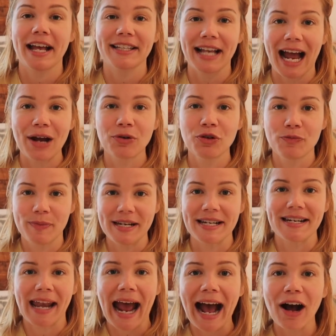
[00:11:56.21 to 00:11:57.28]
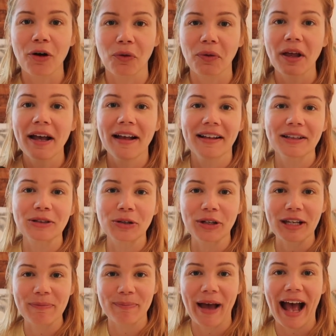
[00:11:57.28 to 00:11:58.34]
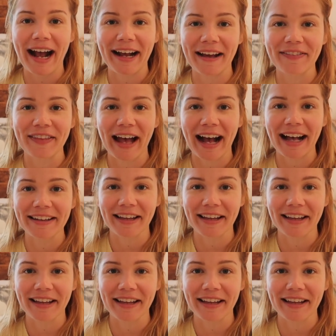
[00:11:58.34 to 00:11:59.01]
as I would be now looking back at that.